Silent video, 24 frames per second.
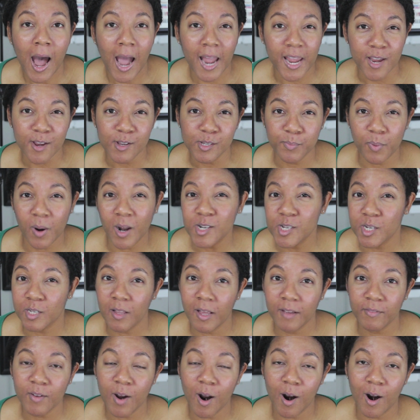I use Project
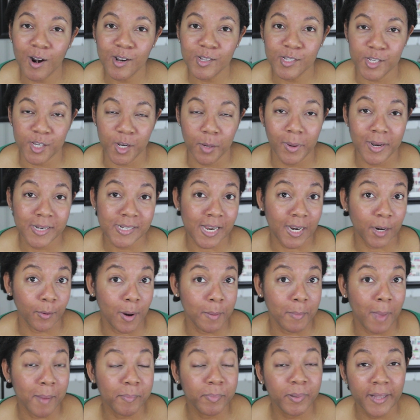Life cards, when I
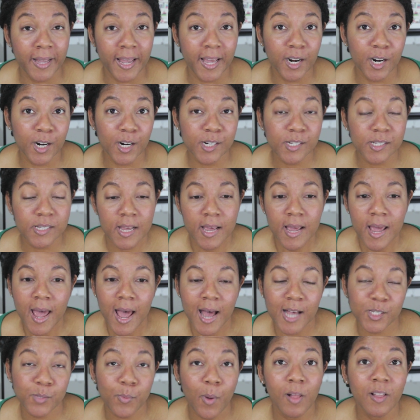decorate my planners
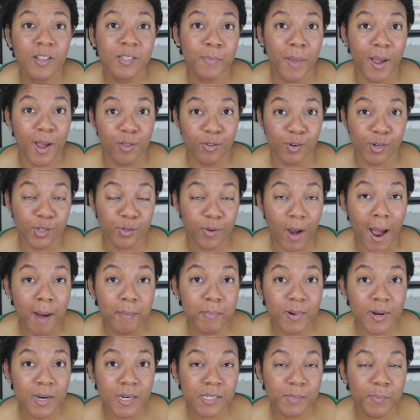as well as my other
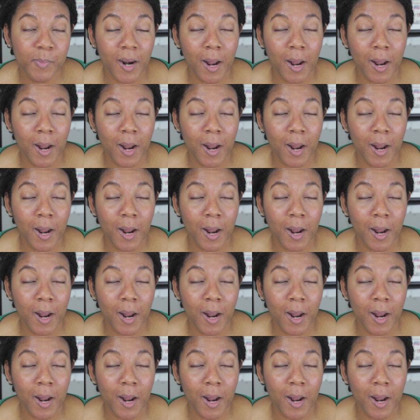scrapbooks,